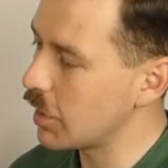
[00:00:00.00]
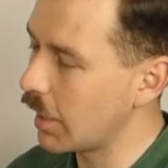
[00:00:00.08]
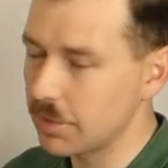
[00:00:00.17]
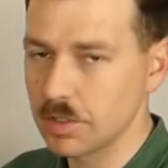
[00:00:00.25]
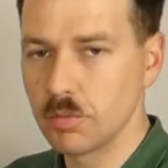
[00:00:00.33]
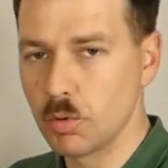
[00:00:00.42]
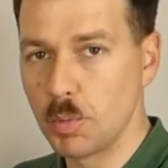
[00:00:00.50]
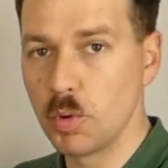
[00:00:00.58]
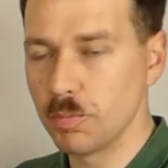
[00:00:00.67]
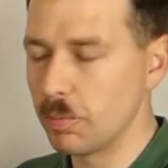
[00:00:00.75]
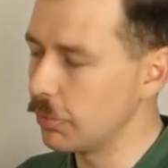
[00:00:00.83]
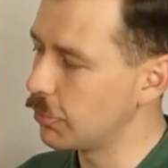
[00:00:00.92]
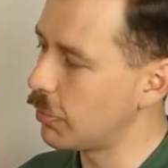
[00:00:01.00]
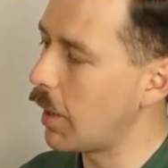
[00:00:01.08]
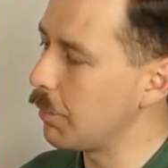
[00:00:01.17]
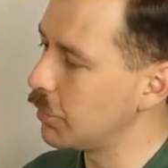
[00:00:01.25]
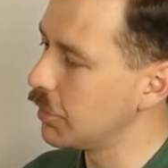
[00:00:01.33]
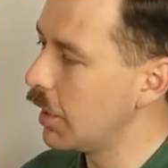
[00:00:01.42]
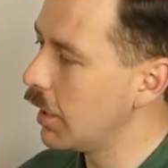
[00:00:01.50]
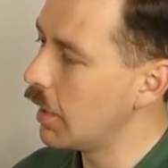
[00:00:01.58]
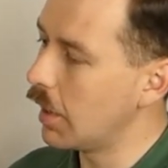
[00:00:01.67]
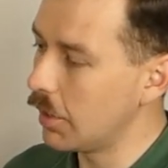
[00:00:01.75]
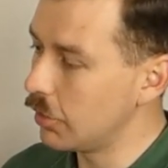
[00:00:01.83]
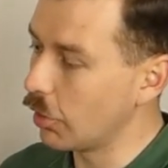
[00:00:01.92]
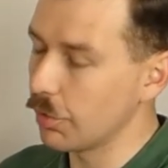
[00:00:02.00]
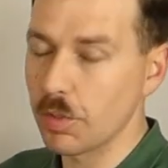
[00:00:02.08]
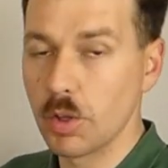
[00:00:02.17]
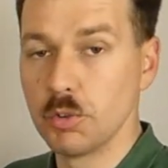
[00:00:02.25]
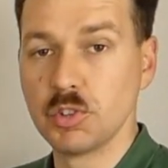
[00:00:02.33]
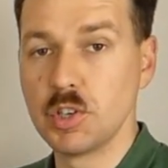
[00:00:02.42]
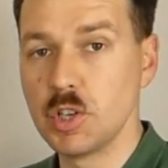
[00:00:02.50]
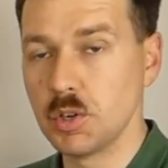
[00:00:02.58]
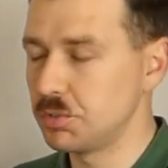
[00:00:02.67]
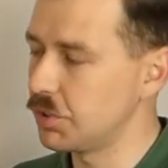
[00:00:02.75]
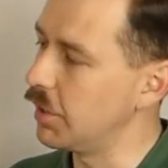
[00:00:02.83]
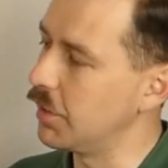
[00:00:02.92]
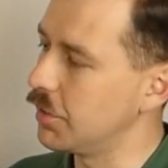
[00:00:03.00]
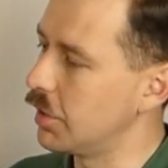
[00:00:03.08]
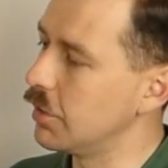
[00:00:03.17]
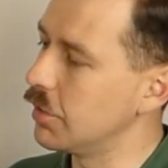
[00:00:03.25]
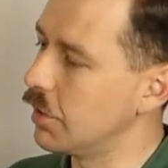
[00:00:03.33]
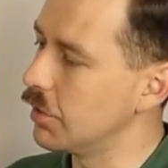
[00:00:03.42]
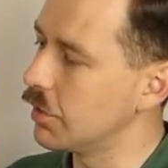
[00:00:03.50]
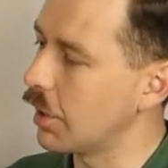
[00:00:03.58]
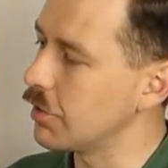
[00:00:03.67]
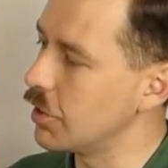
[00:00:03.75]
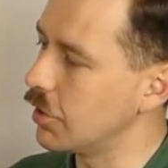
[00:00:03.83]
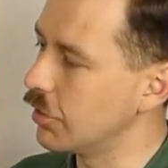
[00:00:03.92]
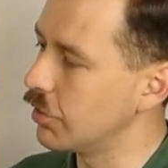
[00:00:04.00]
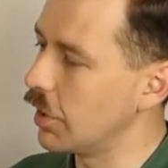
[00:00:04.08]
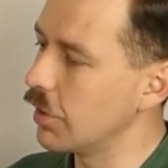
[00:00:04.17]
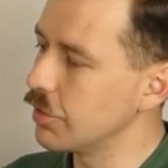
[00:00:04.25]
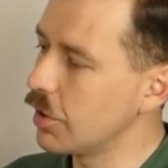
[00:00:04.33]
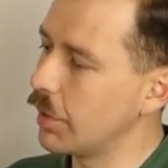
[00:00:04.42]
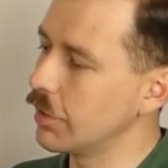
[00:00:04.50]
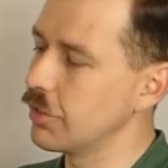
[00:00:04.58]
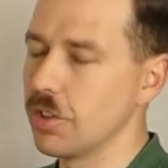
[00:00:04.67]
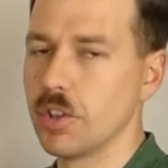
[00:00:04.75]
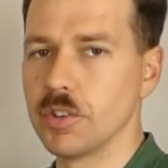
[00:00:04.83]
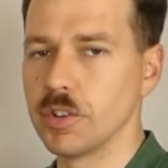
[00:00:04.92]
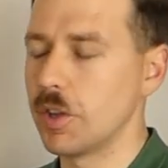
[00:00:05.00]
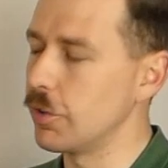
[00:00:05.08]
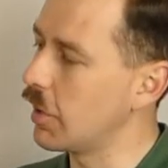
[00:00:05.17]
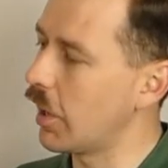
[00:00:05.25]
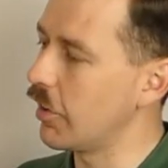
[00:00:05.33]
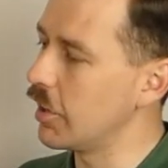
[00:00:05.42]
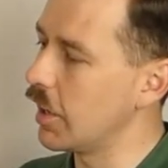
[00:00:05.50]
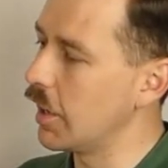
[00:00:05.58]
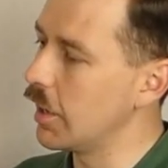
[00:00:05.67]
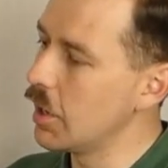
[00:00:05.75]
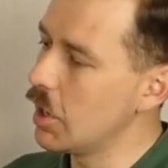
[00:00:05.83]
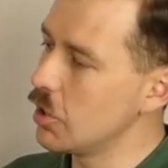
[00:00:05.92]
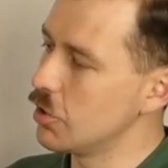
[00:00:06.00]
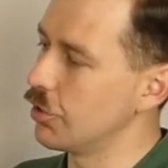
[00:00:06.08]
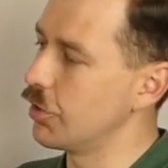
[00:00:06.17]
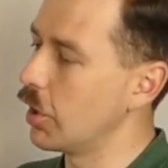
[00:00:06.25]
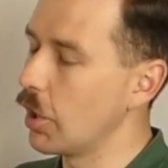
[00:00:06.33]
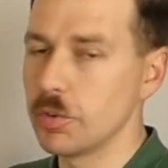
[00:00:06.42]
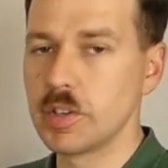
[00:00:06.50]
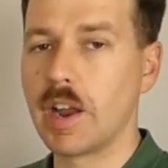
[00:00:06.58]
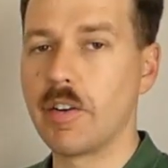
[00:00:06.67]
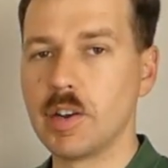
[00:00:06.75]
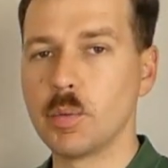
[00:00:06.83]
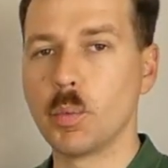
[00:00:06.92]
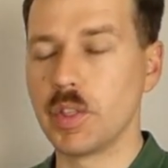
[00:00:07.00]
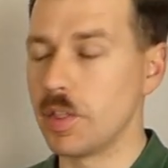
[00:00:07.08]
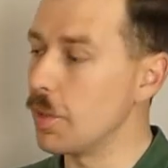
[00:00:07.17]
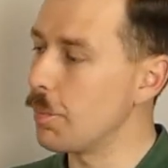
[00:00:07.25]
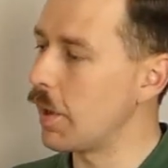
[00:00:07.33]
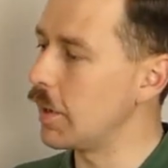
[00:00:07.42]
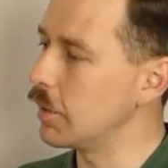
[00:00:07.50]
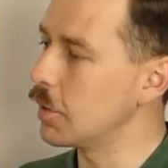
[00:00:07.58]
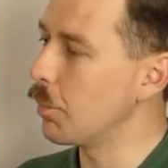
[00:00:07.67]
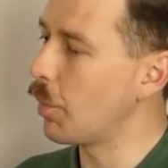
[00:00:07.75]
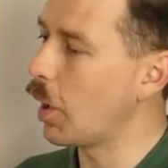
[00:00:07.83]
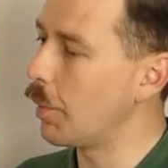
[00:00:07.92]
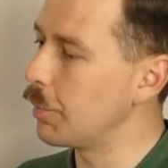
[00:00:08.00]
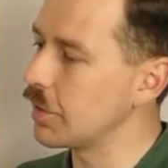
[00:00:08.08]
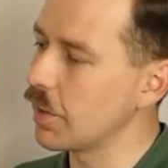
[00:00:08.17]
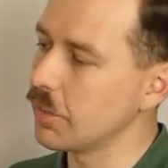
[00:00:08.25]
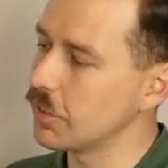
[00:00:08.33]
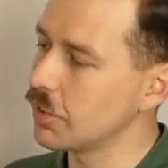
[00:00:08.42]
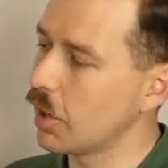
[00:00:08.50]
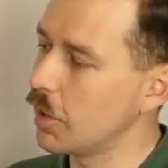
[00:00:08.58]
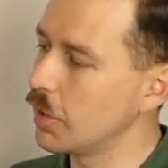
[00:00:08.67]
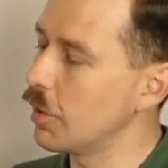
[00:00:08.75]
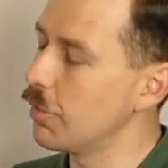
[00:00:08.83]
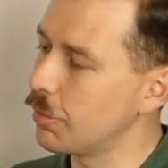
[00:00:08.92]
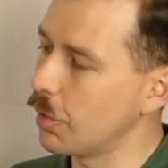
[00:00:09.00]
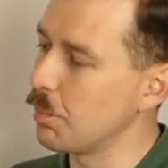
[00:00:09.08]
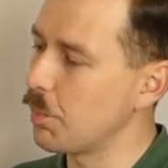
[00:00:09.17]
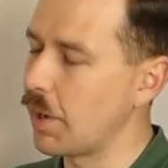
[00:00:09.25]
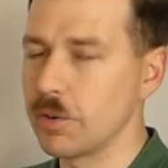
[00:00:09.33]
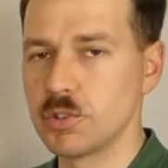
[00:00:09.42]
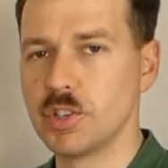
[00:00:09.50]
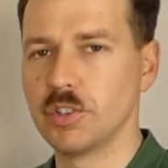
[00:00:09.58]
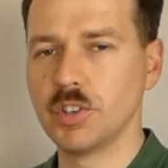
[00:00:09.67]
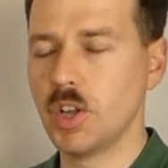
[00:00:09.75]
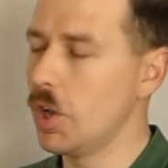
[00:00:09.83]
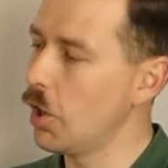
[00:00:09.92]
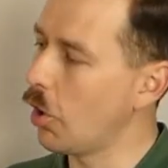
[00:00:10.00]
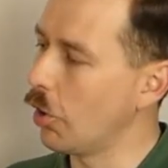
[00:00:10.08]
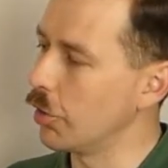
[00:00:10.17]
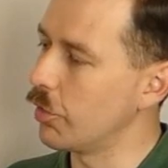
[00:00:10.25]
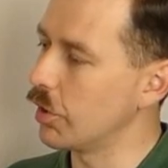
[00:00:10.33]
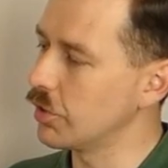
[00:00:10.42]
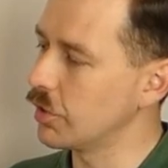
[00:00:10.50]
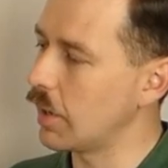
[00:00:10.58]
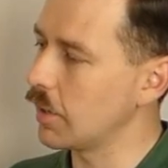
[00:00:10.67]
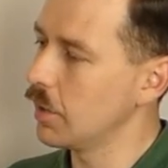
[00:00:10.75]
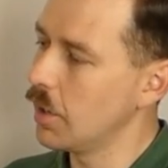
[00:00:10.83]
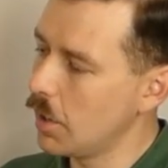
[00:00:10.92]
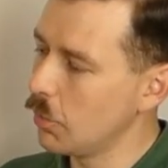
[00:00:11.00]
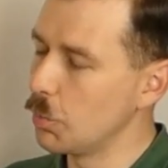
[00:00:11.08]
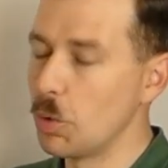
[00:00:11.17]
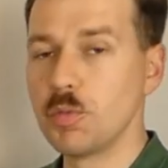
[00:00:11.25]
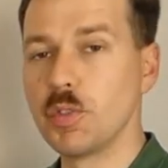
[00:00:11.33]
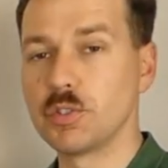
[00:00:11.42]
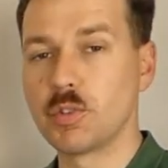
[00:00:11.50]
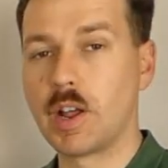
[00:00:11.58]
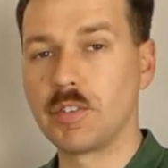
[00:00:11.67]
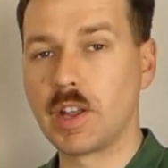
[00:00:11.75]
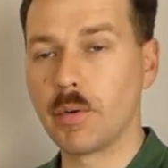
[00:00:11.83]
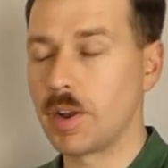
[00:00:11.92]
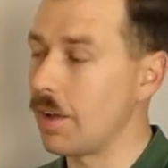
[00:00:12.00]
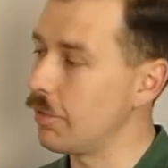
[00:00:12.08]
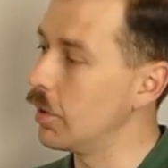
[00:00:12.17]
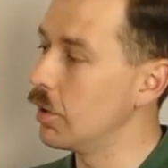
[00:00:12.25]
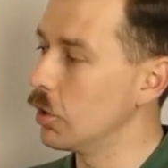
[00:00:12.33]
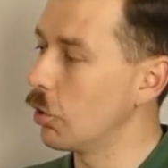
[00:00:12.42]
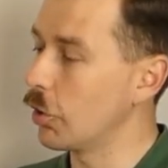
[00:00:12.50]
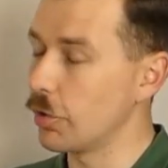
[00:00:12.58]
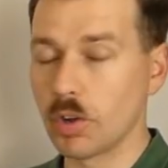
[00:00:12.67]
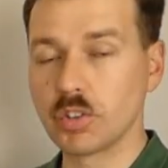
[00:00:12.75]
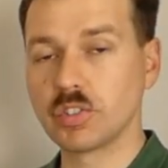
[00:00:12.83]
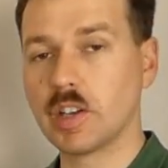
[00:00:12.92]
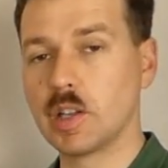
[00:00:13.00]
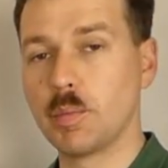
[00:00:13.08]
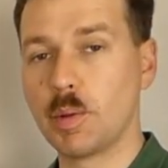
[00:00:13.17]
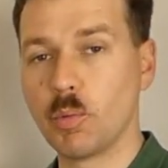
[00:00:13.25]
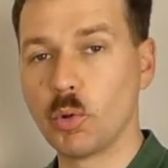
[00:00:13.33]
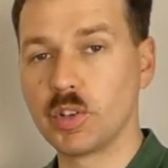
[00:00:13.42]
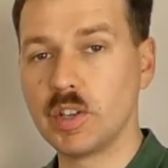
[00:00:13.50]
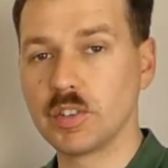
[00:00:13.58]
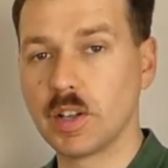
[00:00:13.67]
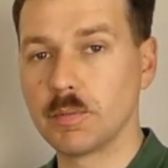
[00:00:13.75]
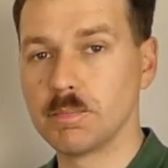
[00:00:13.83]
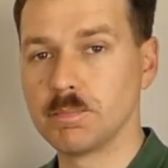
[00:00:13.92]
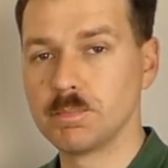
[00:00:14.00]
had removable straps. None of those in use in this instance. As you can see, there's no external load carried here, just a load carried within the main compartment and the side and front pouches on the rucksack. We'll move this around now and have a look at the rucksack in a bit more detail.